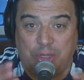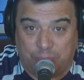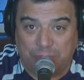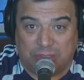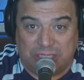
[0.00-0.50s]
on
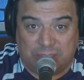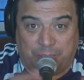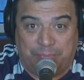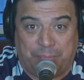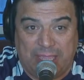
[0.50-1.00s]
your
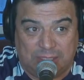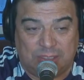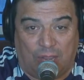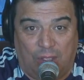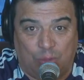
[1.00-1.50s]
buildings
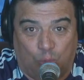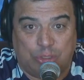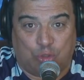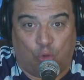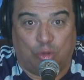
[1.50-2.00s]
based on
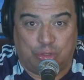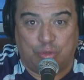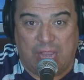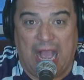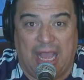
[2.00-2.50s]
what scores
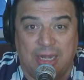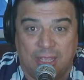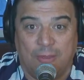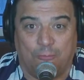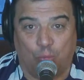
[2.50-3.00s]
you got
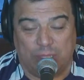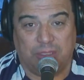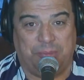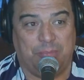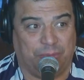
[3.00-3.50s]

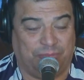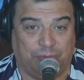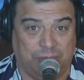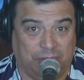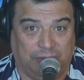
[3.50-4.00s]
when the people
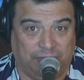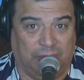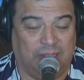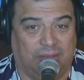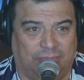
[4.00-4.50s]
from
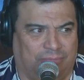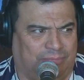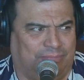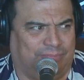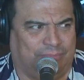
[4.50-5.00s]
the
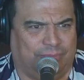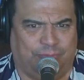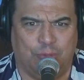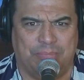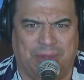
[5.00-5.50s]

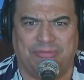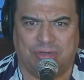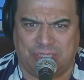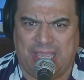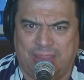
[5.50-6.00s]
food and
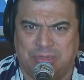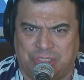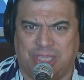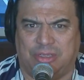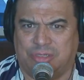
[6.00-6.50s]
beverage came
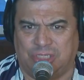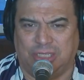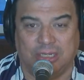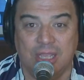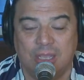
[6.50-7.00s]
to check your
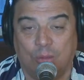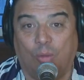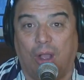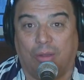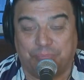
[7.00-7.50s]
shit.
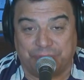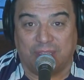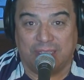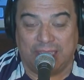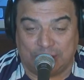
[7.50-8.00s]
Well,
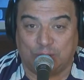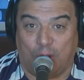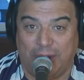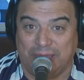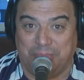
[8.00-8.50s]
it
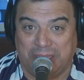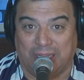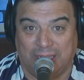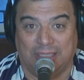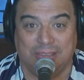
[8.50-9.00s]
started
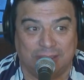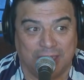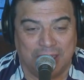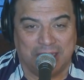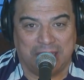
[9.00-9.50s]
because